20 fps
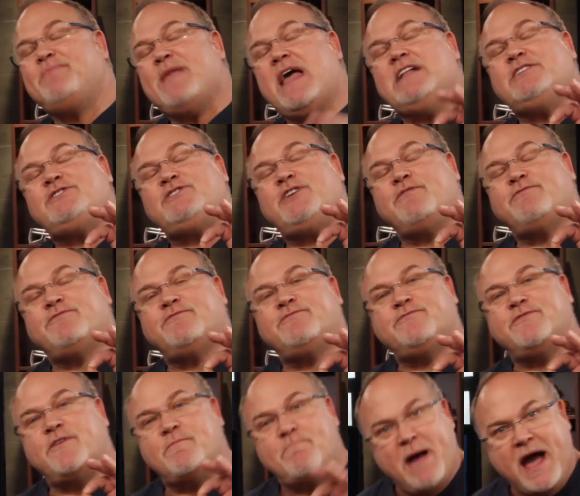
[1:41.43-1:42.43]
And so
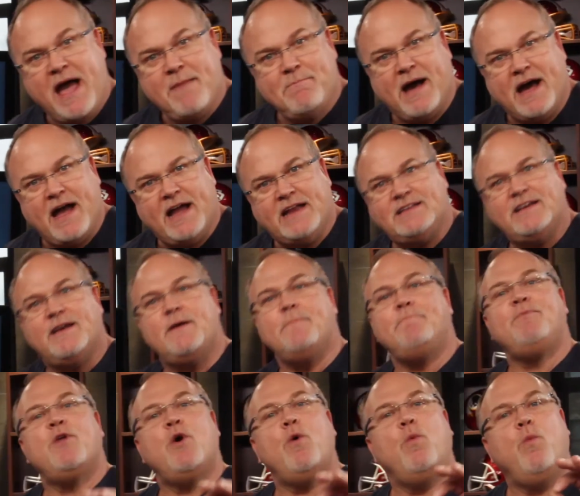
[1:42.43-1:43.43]
for my mind,
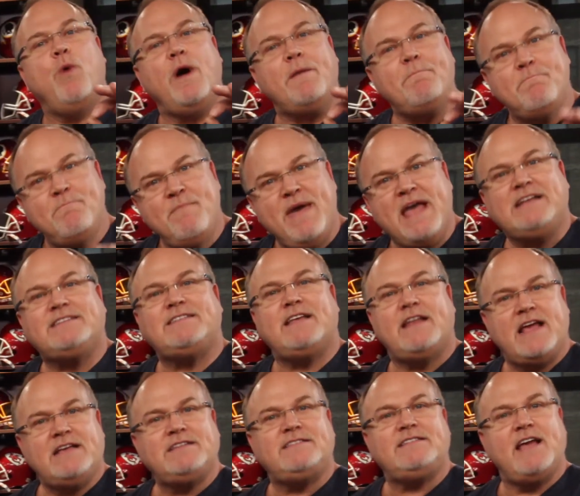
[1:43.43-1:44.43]
what makes an
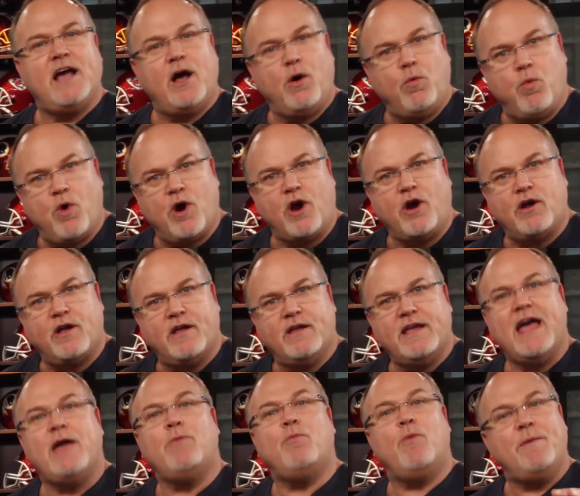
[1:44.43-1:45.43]
ACL work
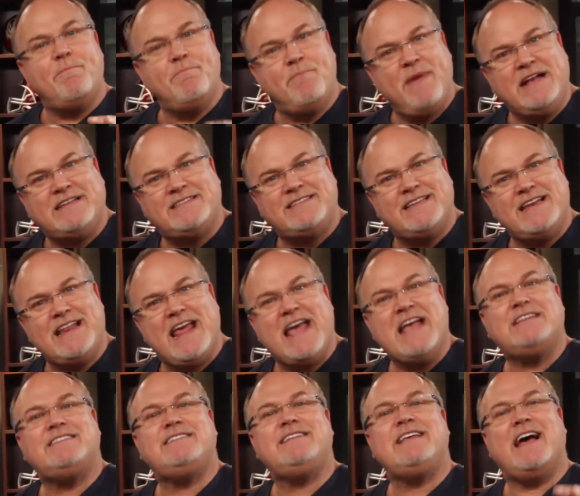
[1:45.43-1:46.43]
and what makes an
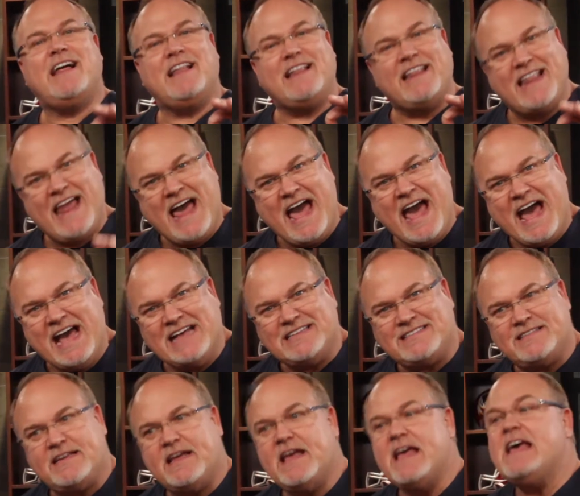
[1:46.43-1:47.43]
ACL
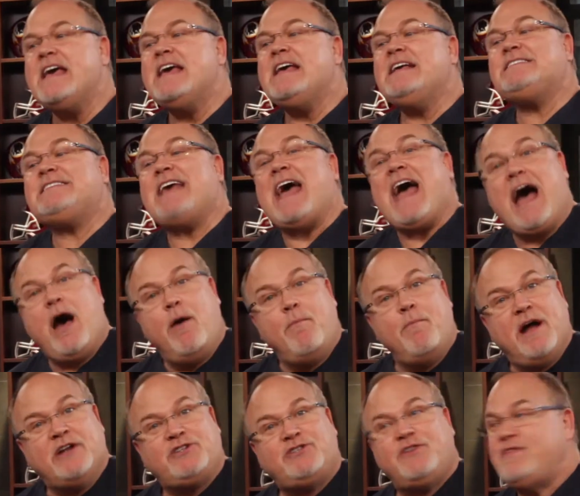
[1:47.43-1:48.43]
last is how
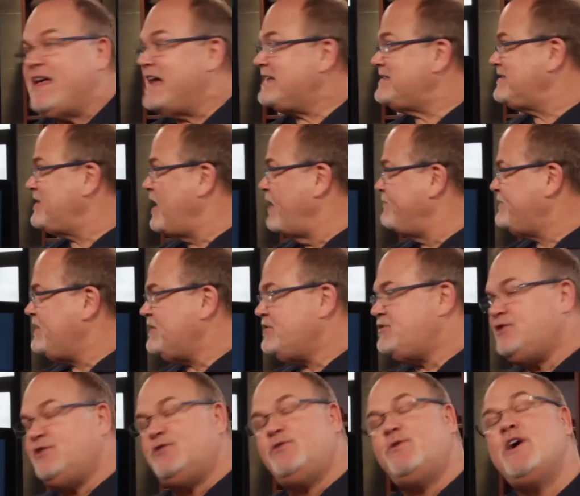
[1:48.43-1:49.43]
much of that soft
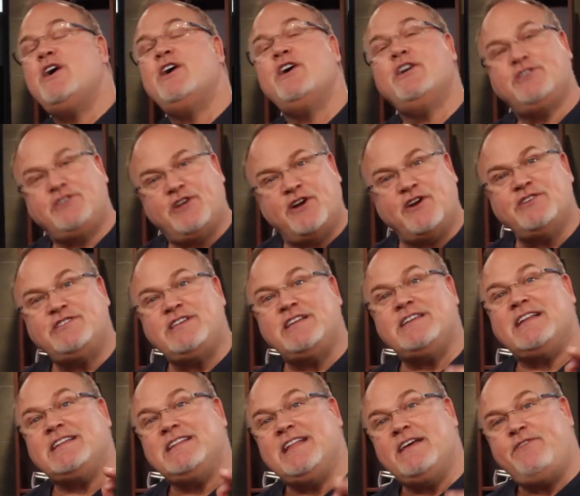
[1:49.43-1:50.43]
tissue turns
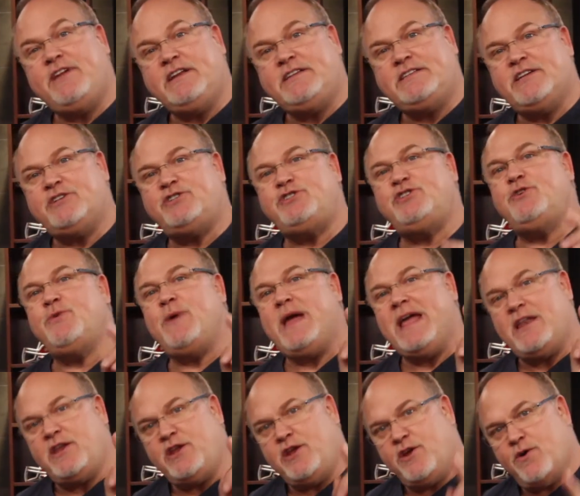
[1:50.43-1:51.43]
into living tissue
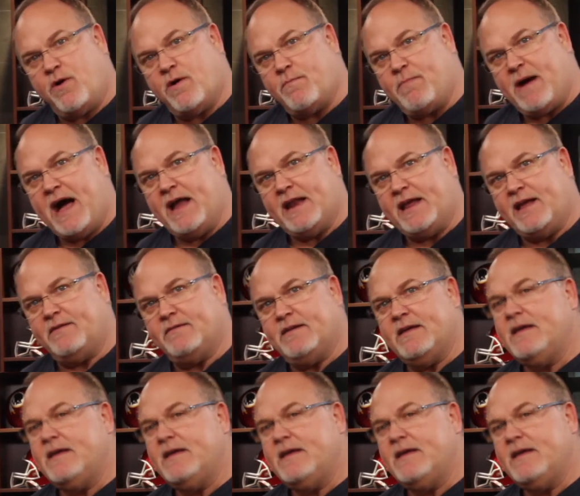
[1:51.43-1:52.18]
in your body.